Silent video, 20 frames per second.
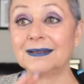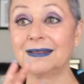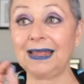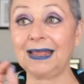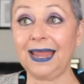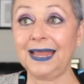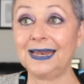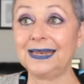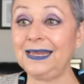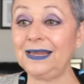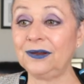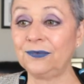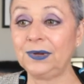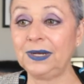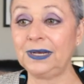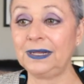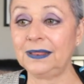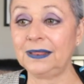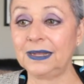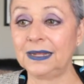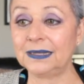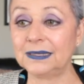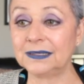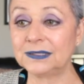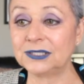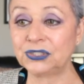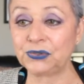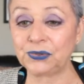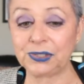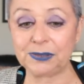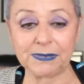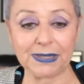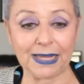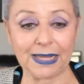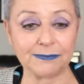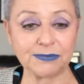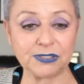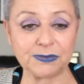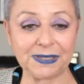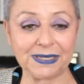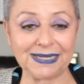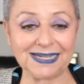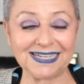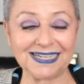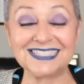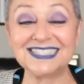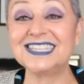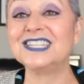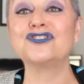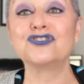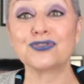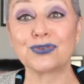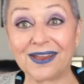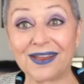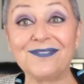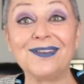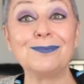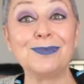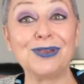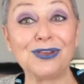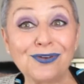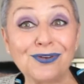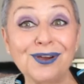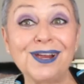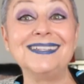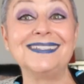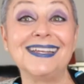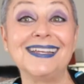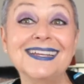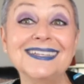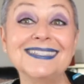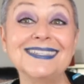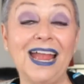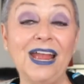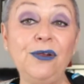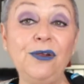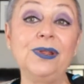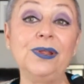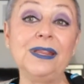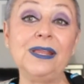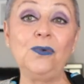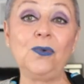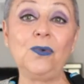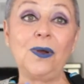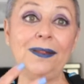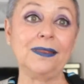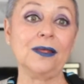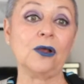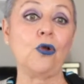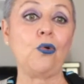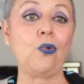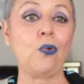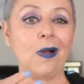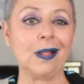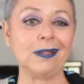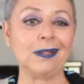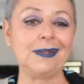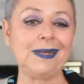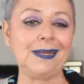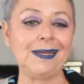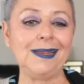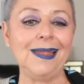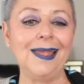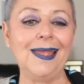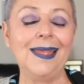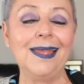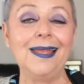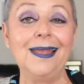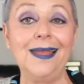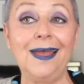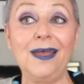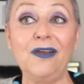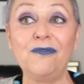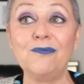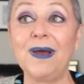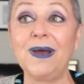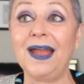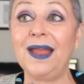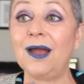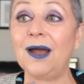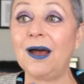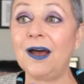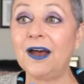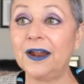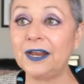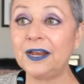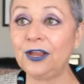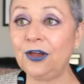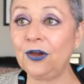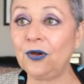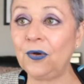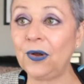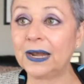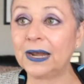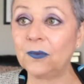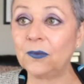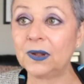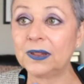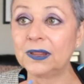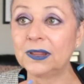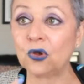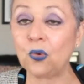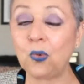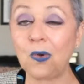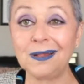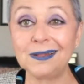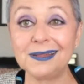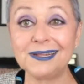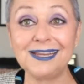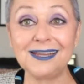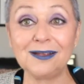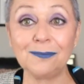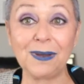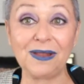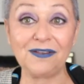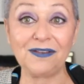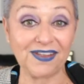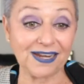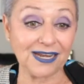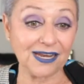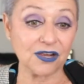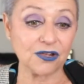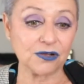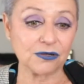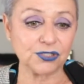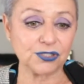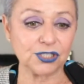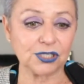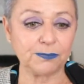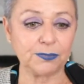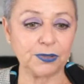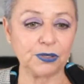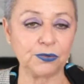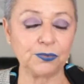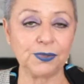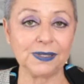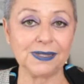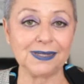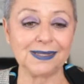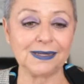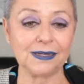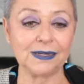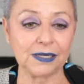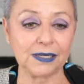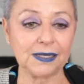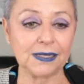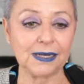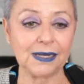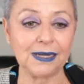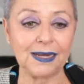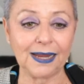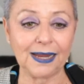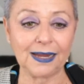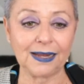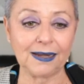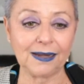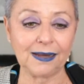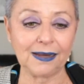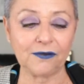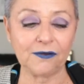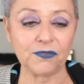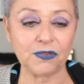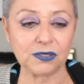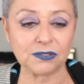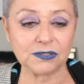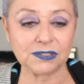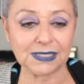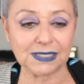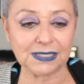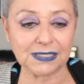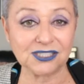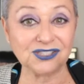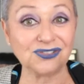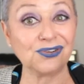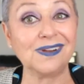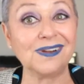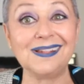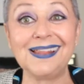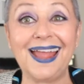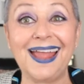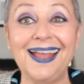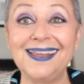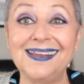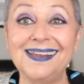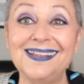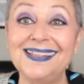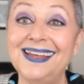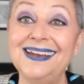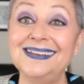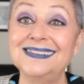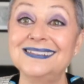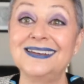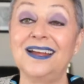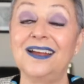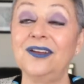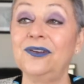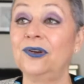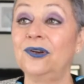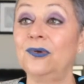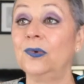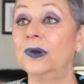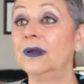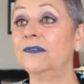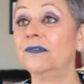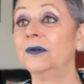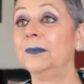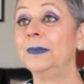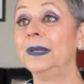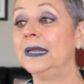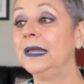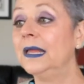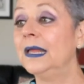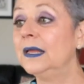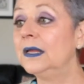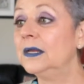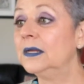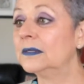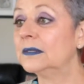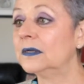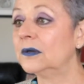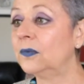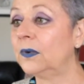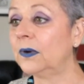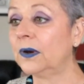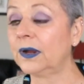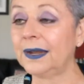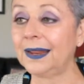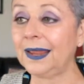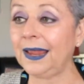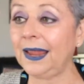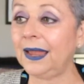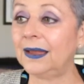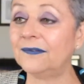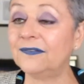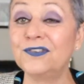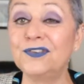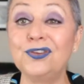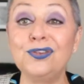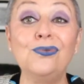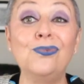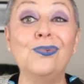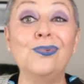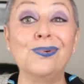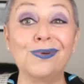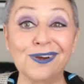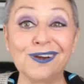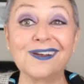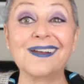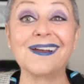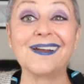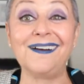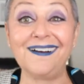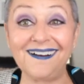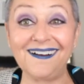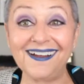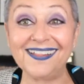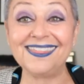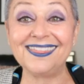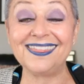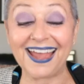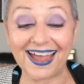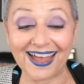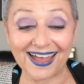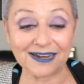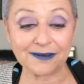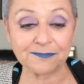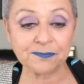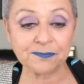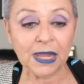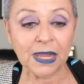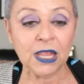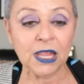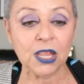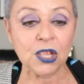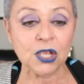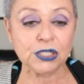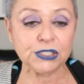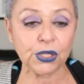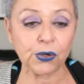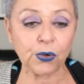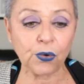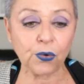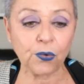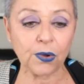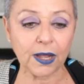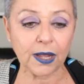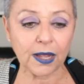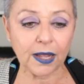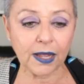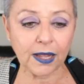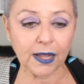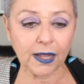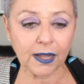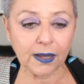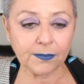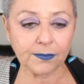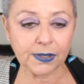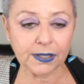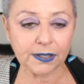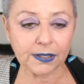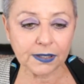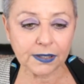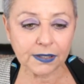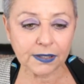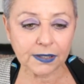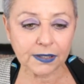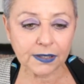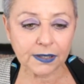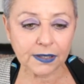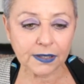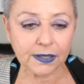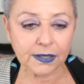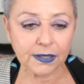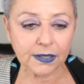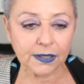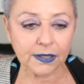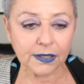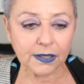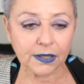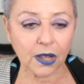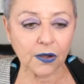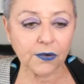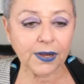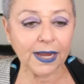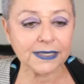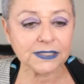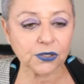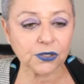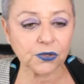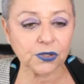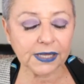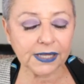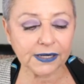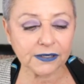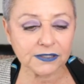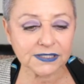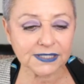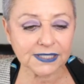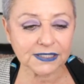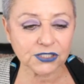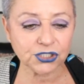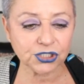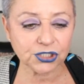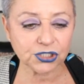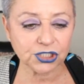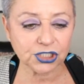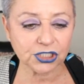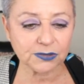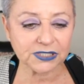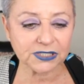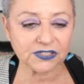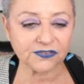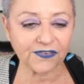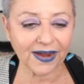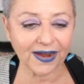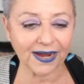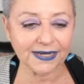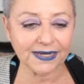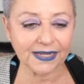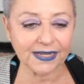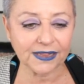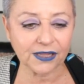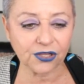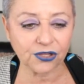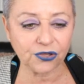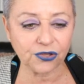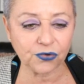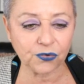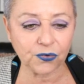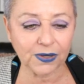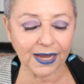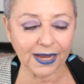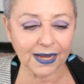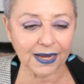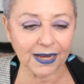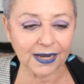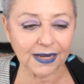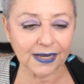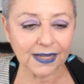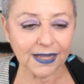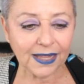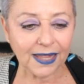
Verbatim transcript: and get rid of the Streamlabs because it's driving me crazy. Because I really want the quality of my audio and I want the quality of my video to be really good. And if there's any sort of lagging, that is not going to work for me. So we're going to have to work on that. So, um, okay, so Claire says YouTube is fine in the UK.